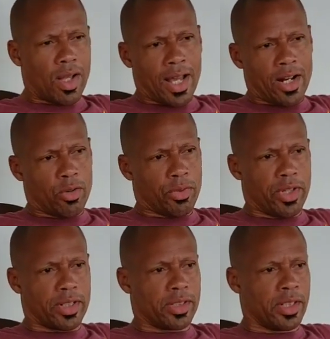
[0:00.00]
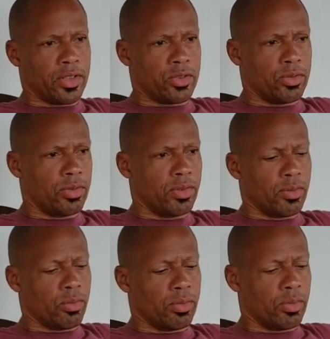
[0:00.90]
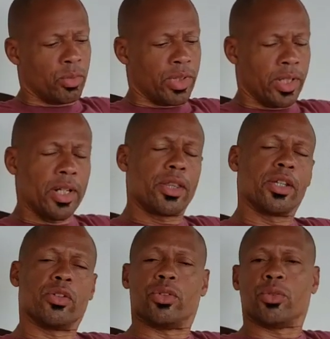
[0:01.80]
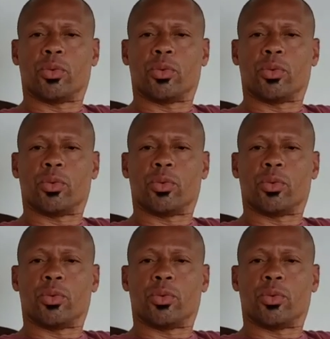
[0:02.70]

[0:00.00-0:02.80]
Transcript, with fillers: I don't think that with anything you do,